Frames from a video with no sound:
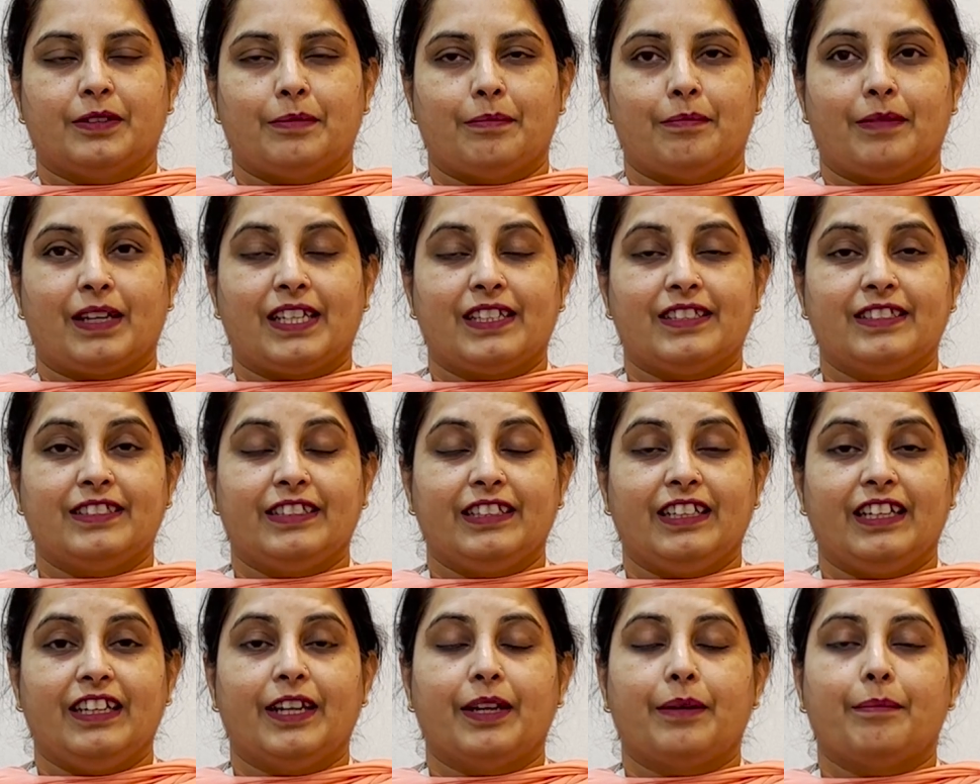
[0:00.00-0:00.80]
My
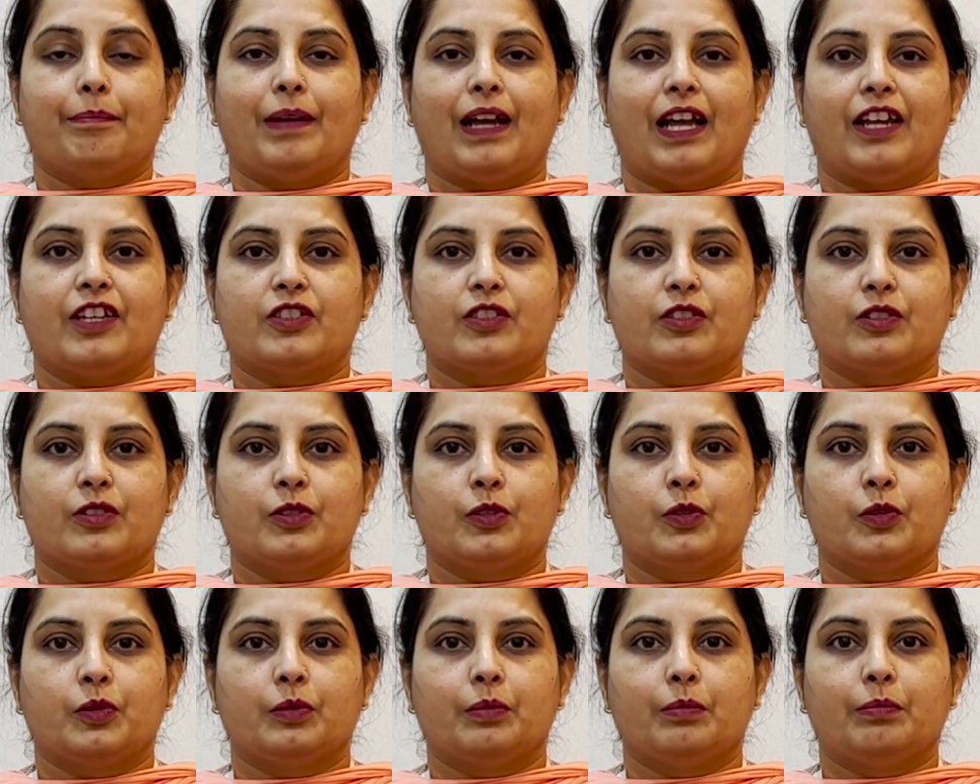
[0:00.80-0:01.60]
zeal and
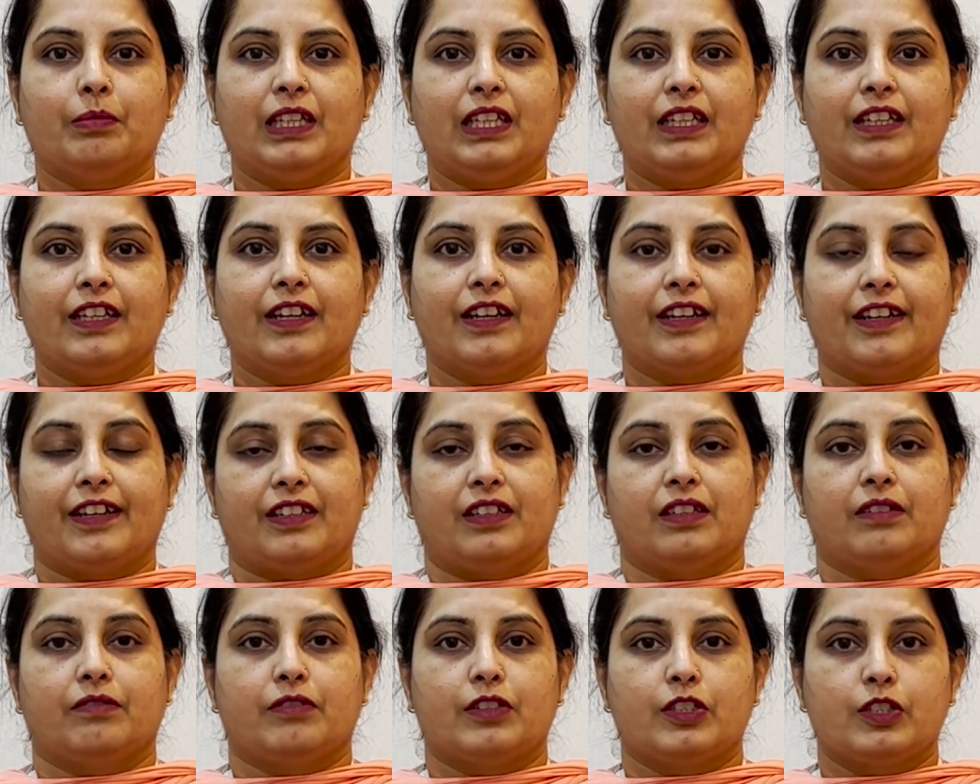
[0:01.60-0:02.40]
passion to be
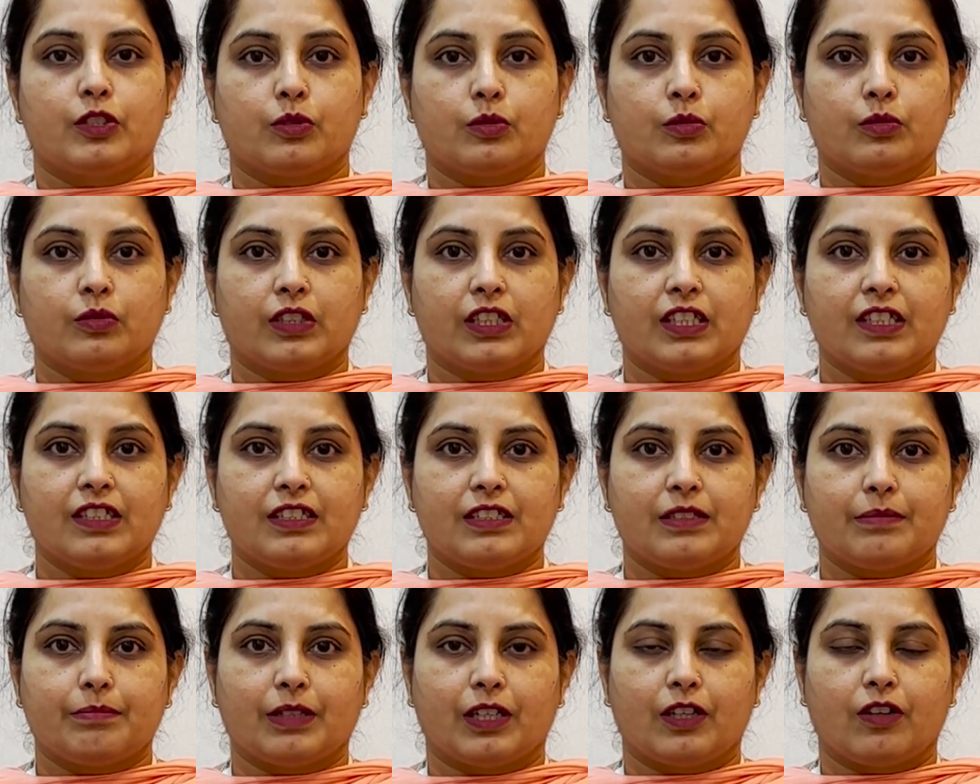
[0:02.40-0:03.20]
connected with
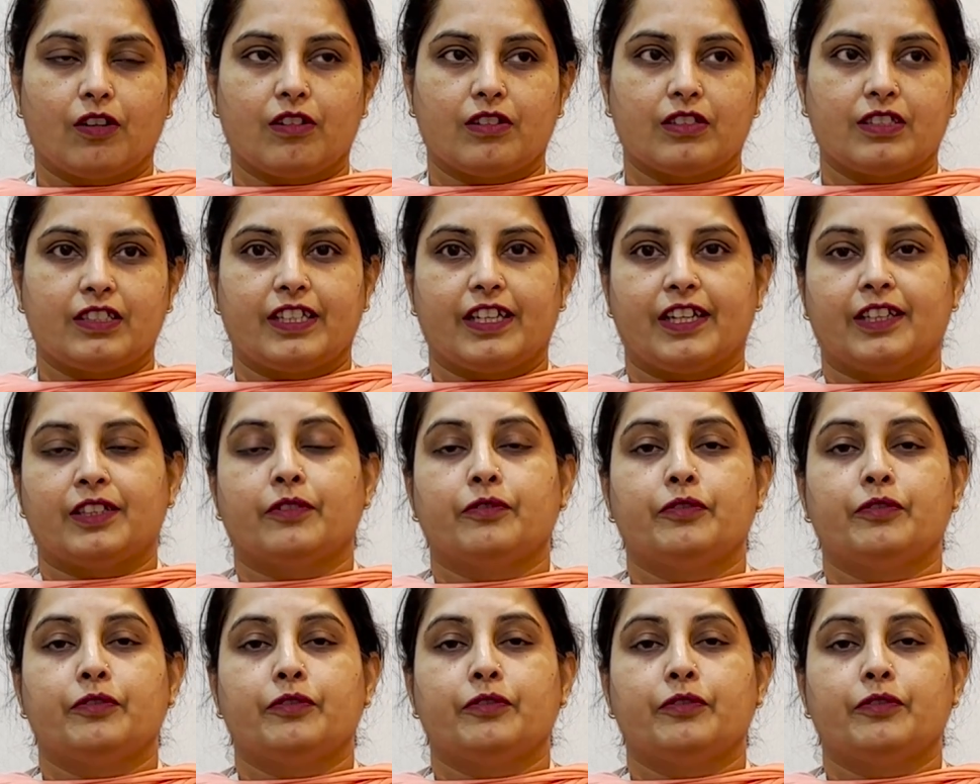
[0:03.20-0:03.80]
students, because they are the